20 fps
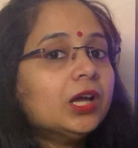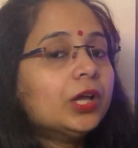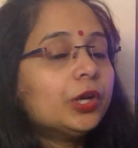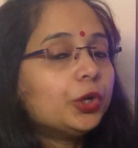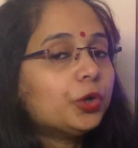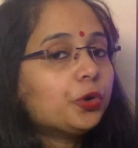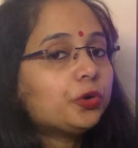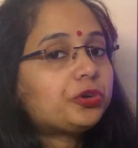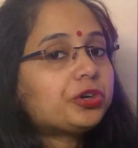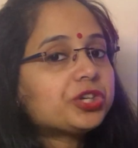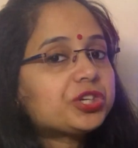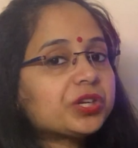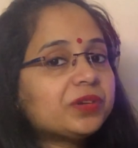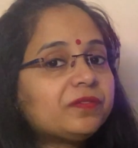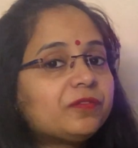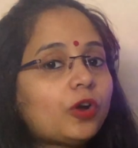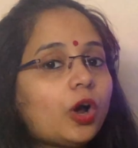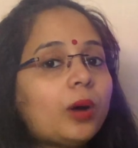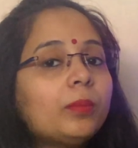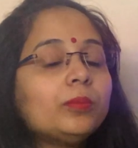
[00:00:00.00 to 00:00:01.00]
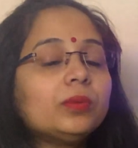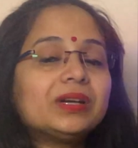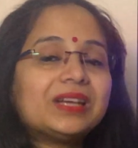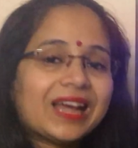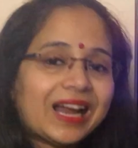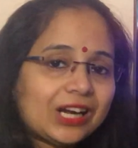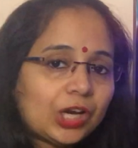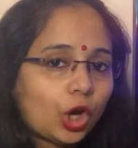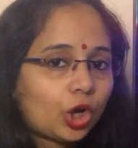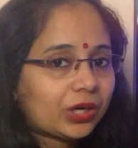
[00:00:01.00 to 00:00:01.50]
nutrition from
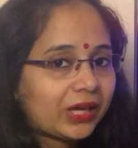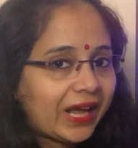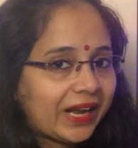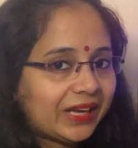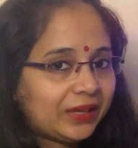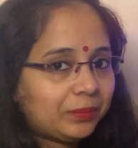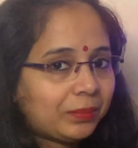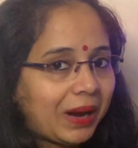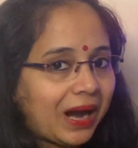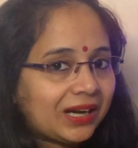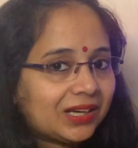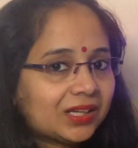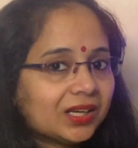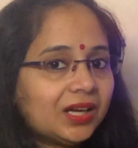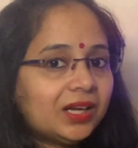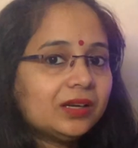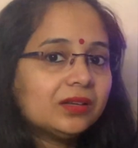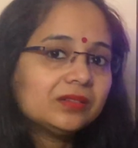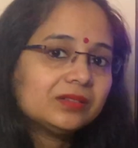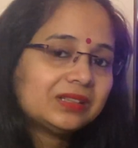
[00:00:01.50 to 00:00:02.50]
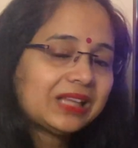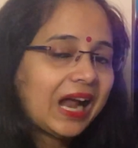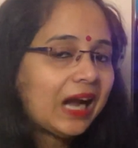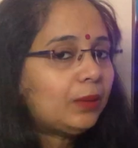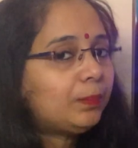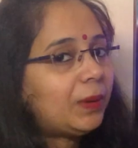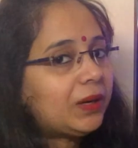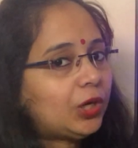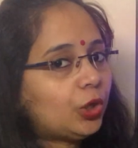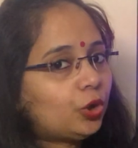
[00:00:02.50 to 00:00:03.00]
dead organic matter,
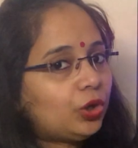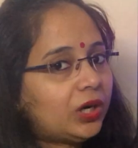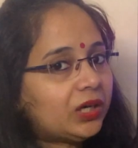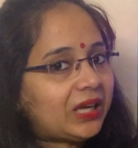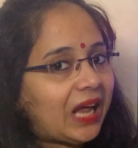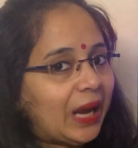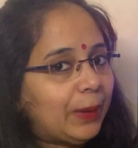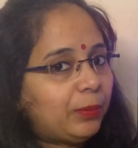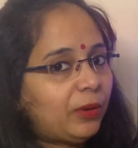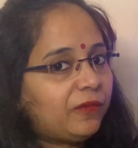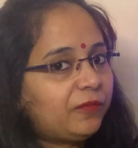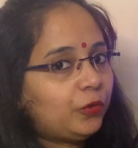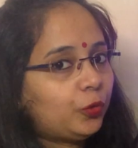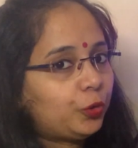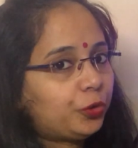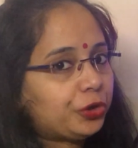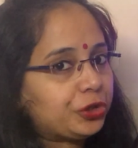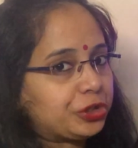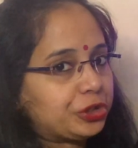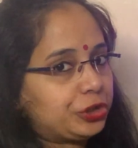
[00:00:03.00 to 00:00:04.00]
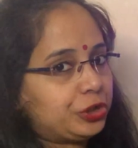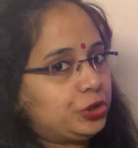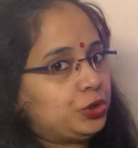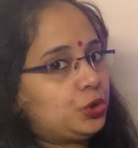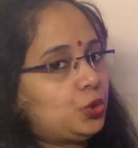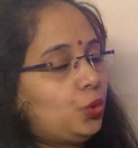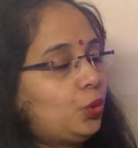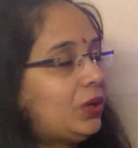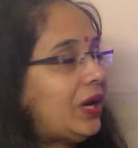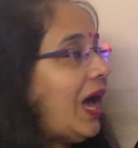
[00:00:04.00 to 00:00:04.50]
that particular type of nutrition is
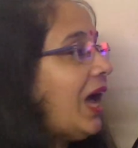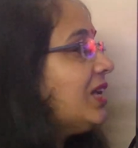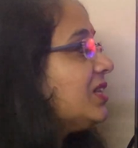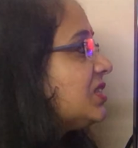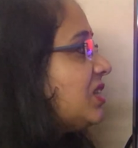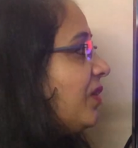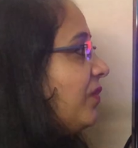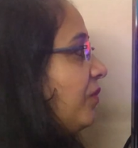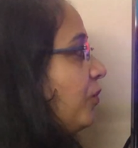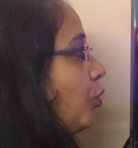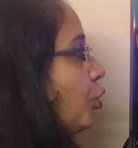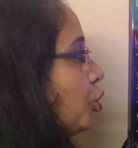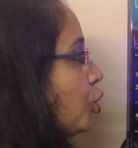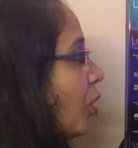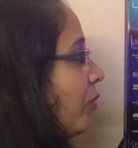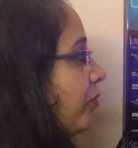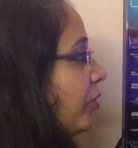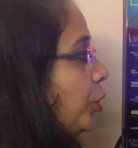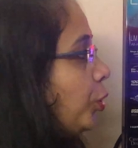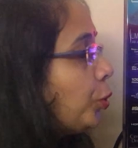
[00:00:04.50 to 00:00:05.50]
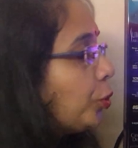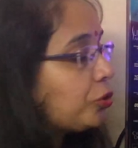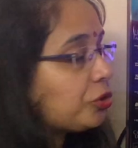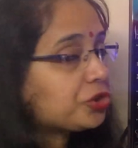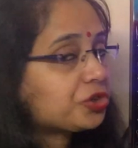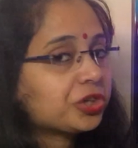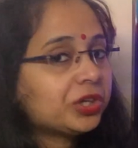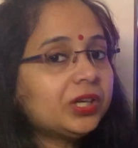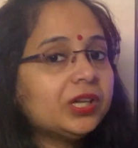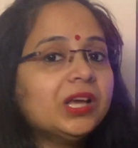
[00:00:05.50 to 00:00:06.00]
known as subtropic
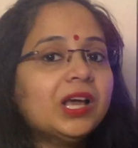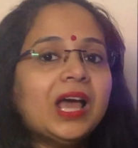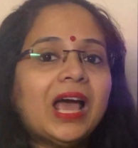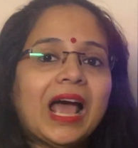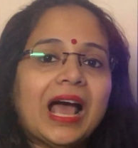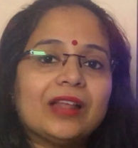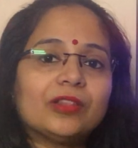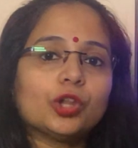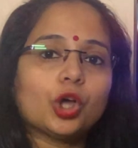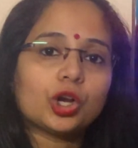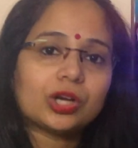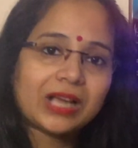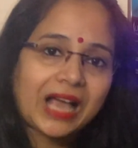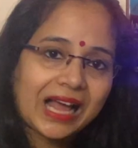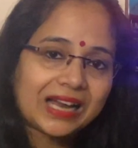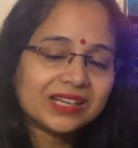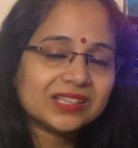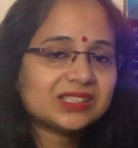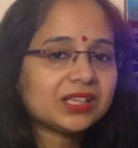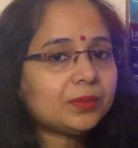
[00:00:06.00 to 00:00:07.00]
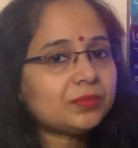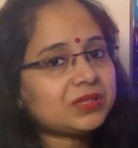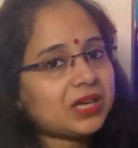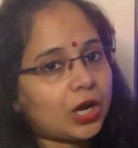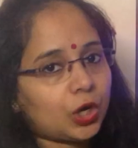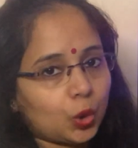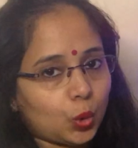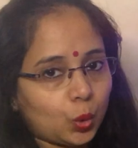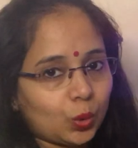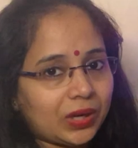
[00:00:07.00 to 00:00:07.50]
nutrition, and the organisms
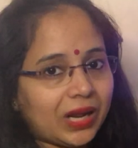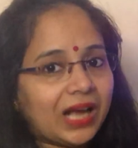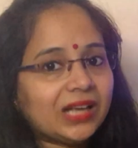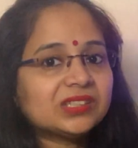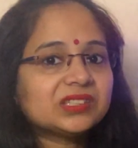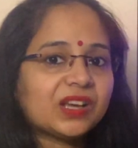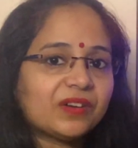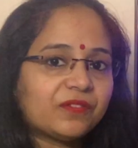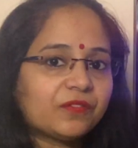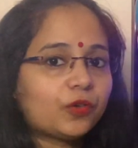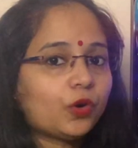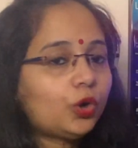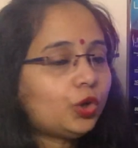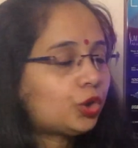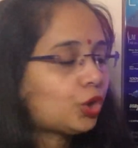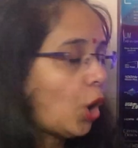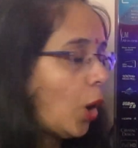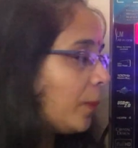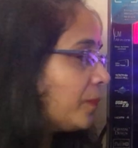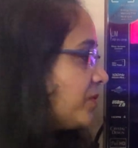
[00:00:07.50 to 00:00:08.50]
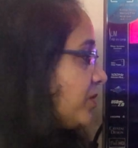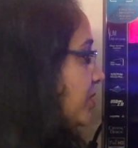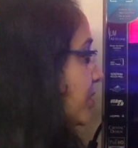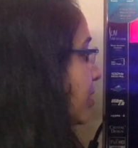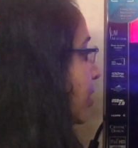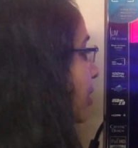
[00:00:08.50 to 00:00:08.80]
are known as subtrophs.